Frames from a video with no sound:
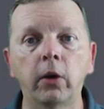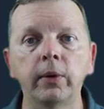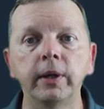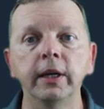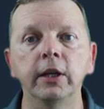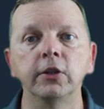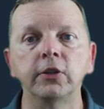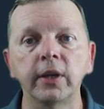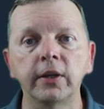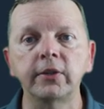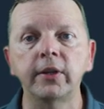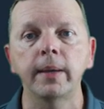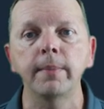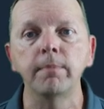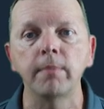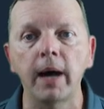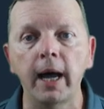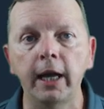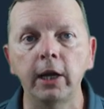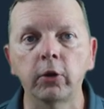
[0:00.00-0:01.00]
Aryans as they
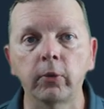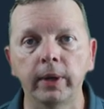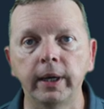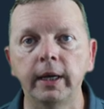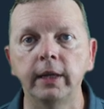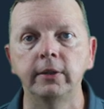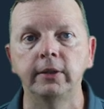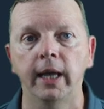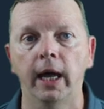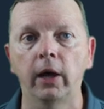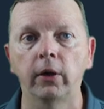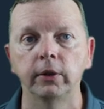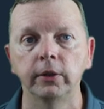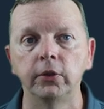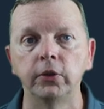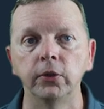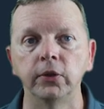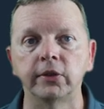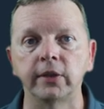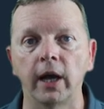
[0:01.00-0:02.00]
migrated
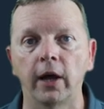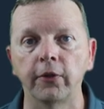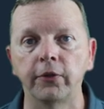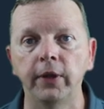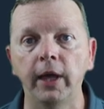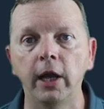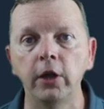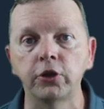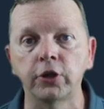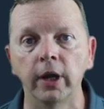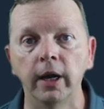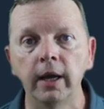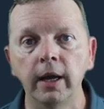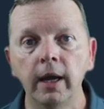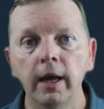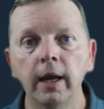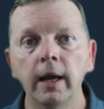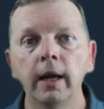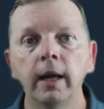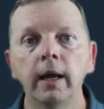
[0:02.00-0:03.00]
down to South Asia.
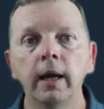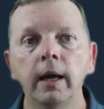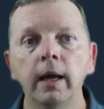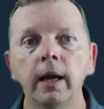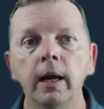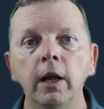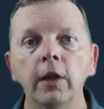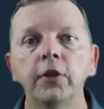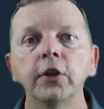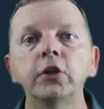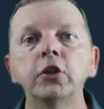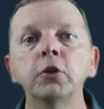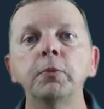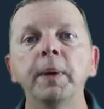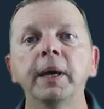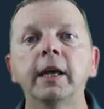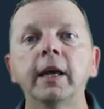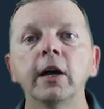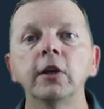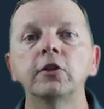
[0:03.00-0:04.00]
This is
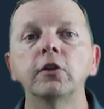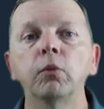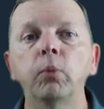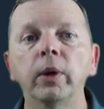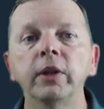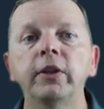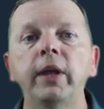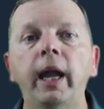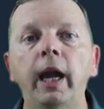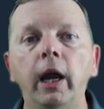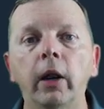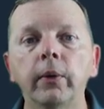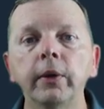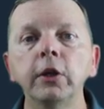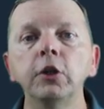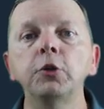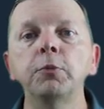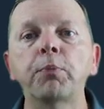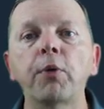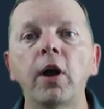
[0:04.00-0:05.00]
because of what the
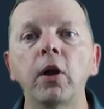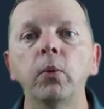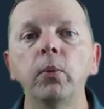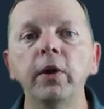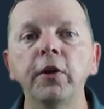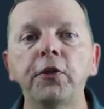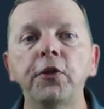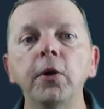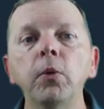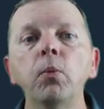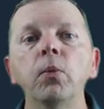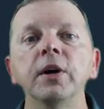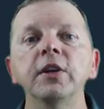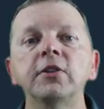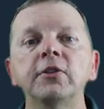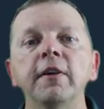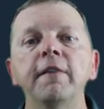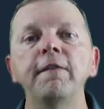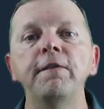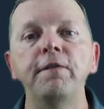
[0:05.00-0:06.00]
Aryans brought with them
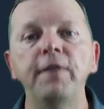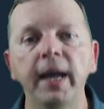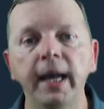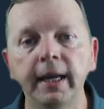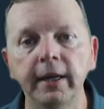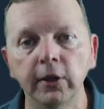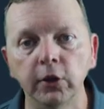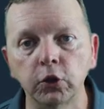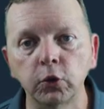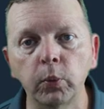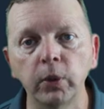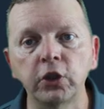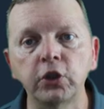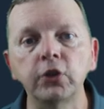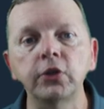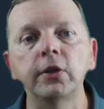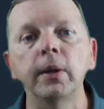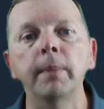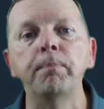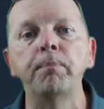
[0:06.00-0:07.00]
was the Vedas,
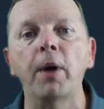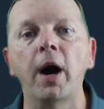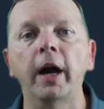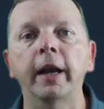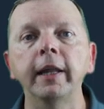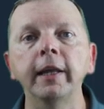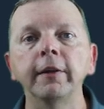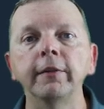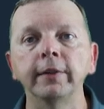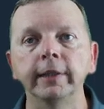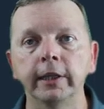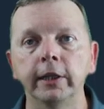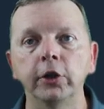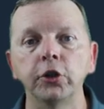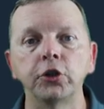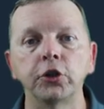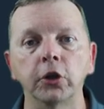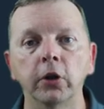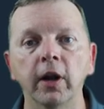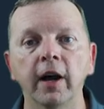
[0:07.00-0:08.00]
which is the body of
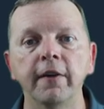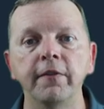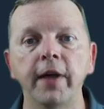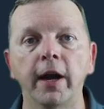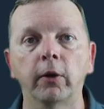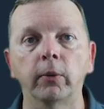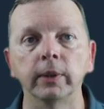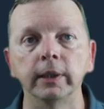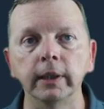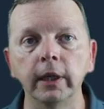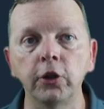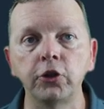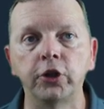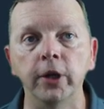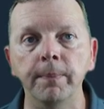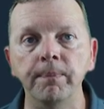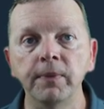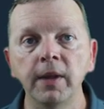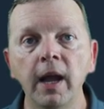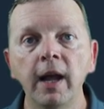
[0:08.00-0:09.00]
literature of that
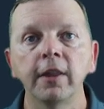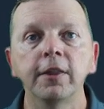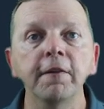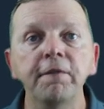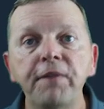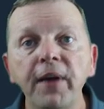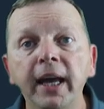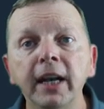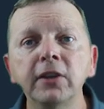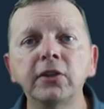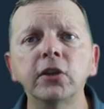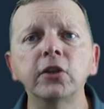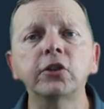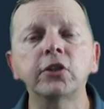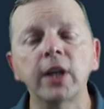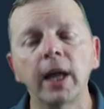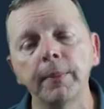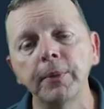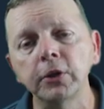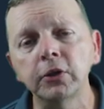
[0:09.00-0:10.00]
religion. The Vedas
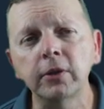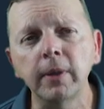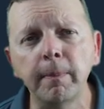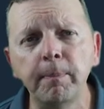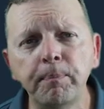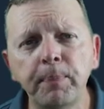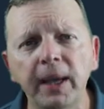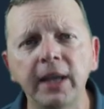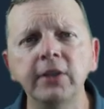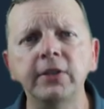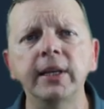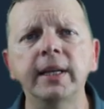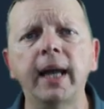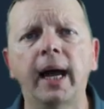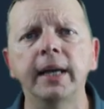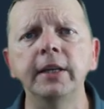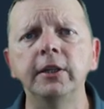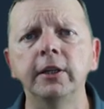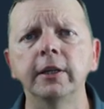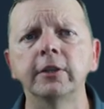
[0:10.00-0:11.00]
established the basic
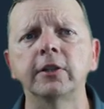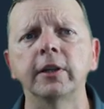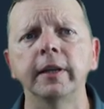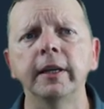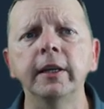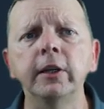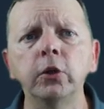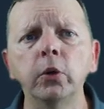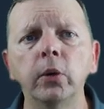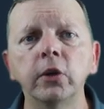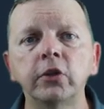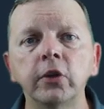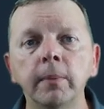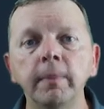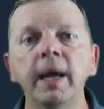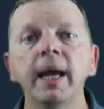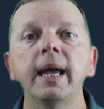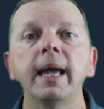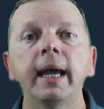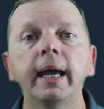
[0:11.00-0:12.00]
ideas of
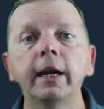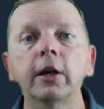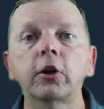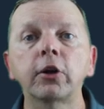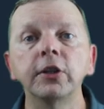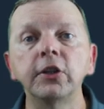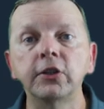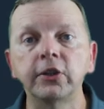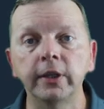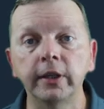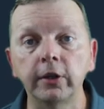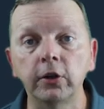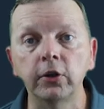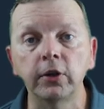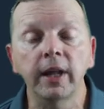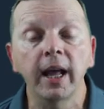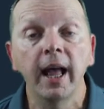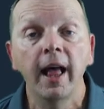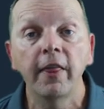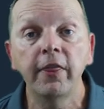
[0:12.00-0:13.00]
Hinduism and are
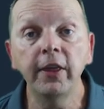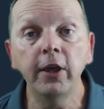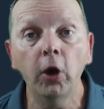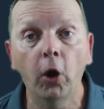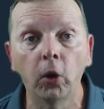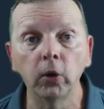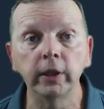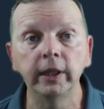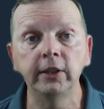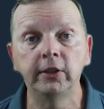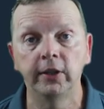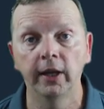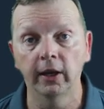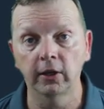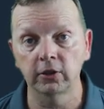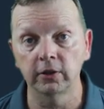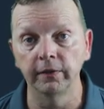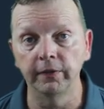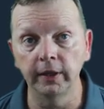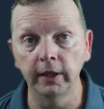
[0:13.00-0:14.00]
considered the holy
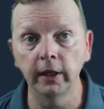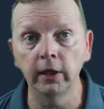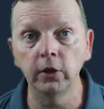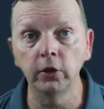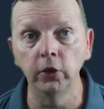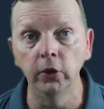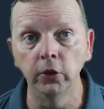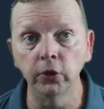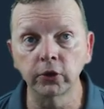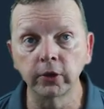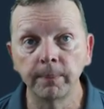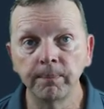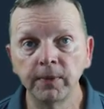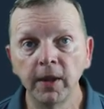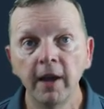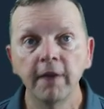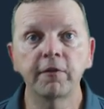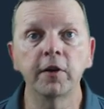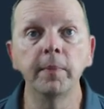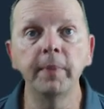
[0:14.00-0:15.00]
texts of the Hindus.
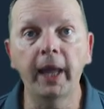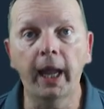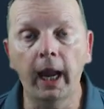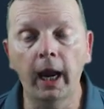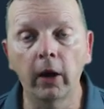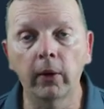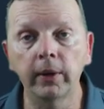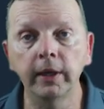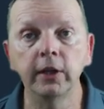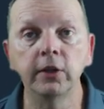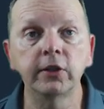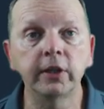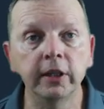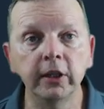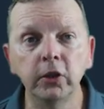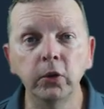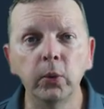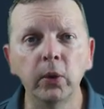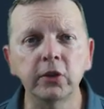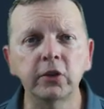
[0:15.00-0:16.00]
From the Aryans,
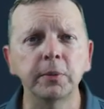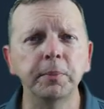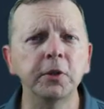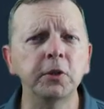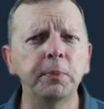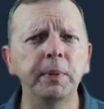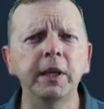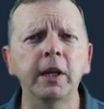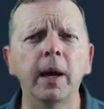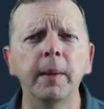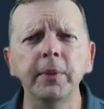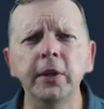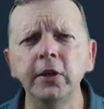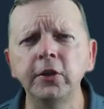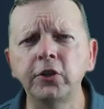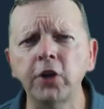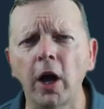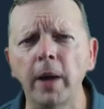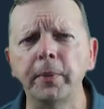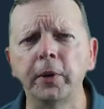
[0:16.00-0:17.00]
Hinduism has become
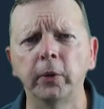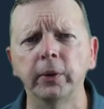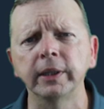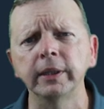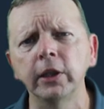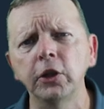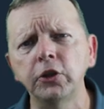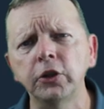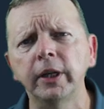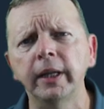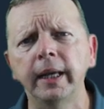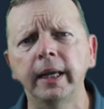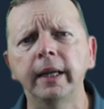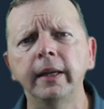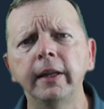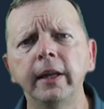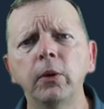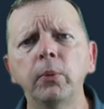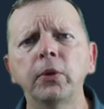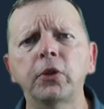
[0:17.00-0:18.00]
the dominant religion in
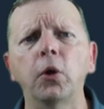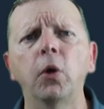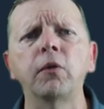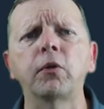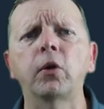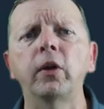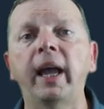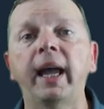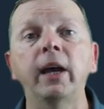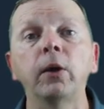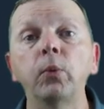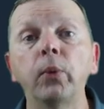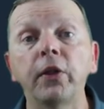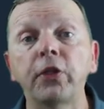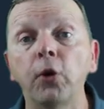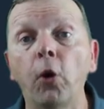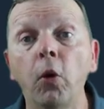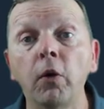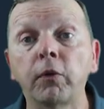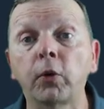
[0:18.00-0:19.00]
India with over and
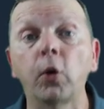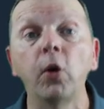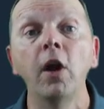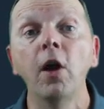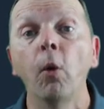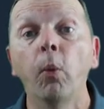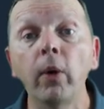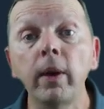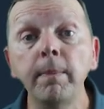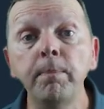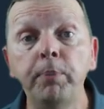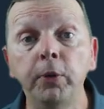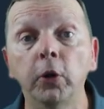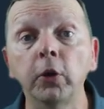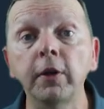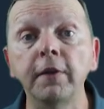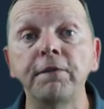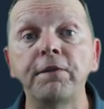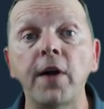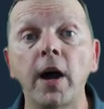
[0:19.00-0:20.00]
with over 1
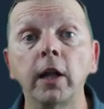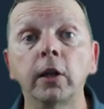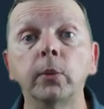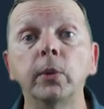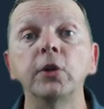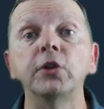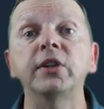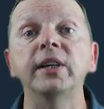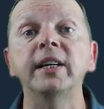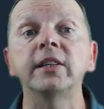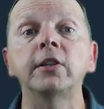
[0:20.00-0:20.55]
billion followers.